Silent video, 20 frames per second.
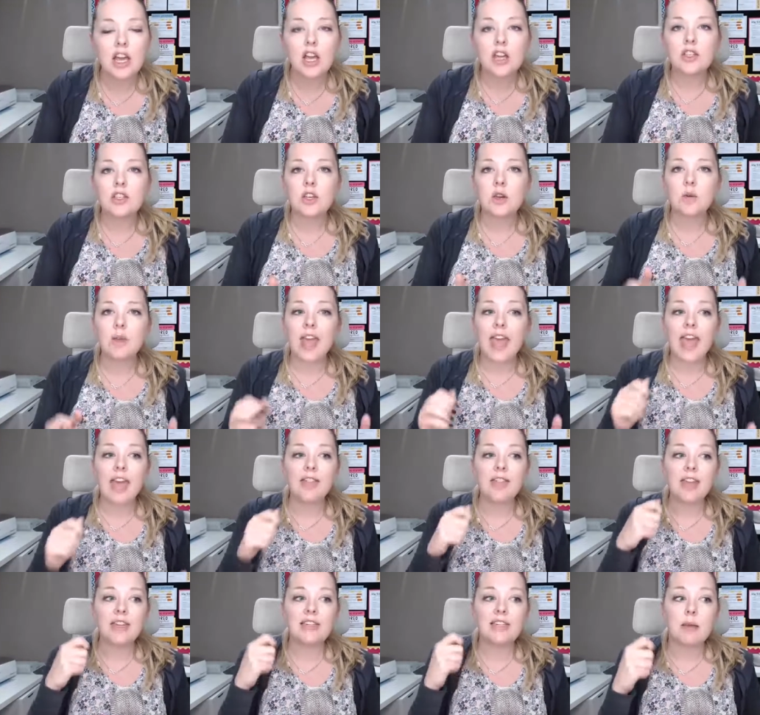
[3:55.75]
So, can
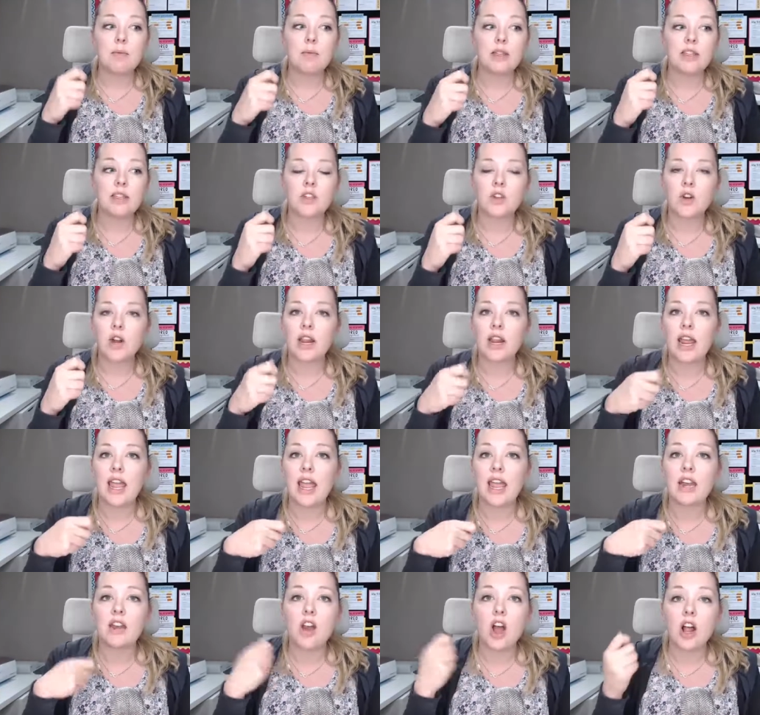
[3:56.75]
they demonstrate
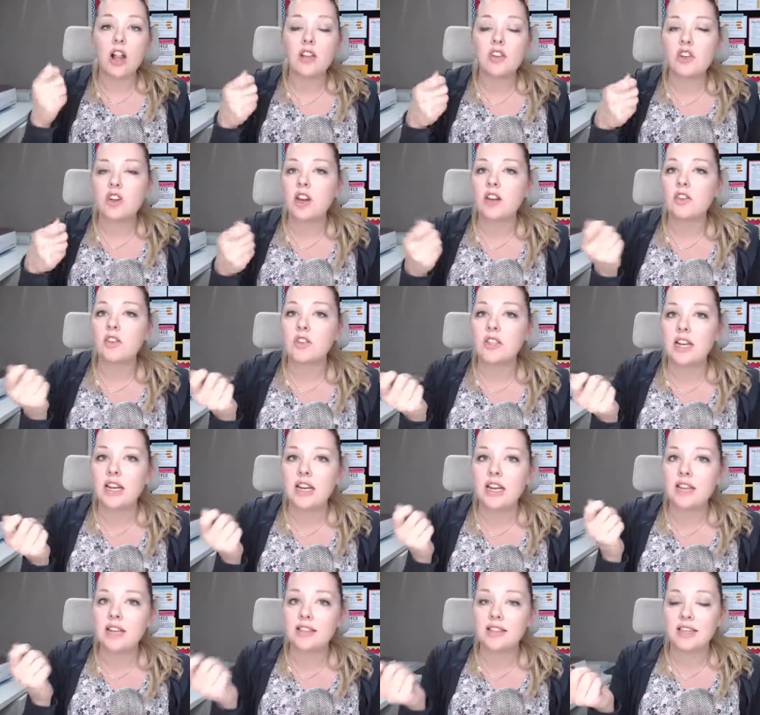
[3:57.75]
a knowledge and
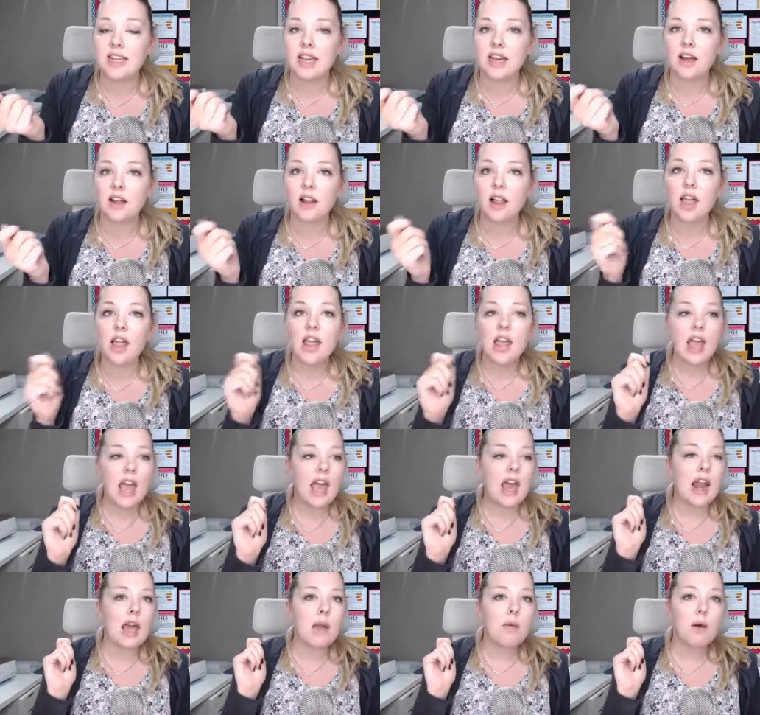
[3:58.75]
understanding skill? And I will